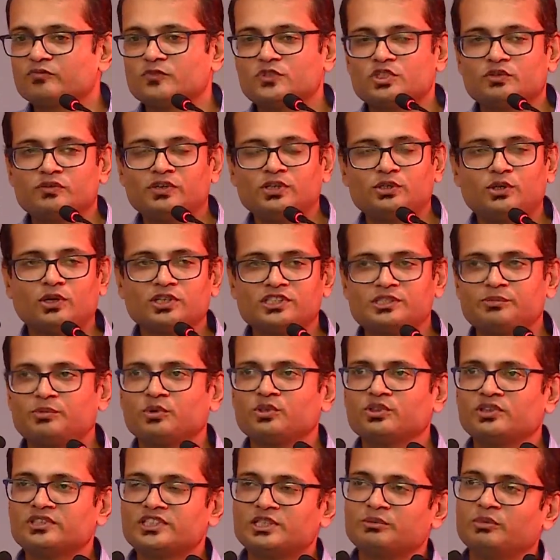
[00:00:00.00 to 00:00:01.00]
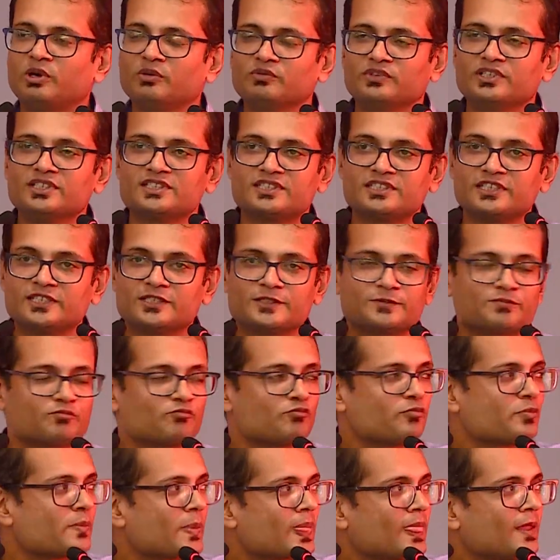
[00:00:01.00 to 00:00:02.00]
So we'll touch upon some of these things.
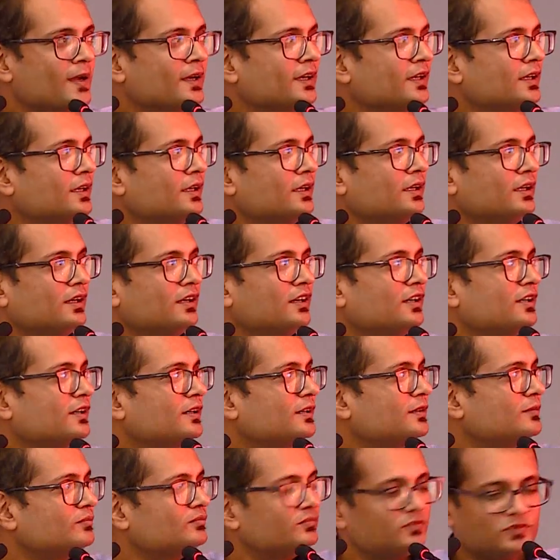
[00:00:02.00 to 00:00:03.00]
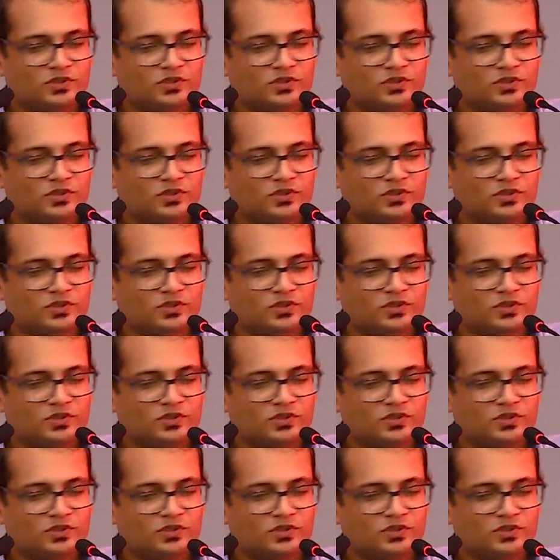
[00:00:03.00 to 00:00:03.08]
So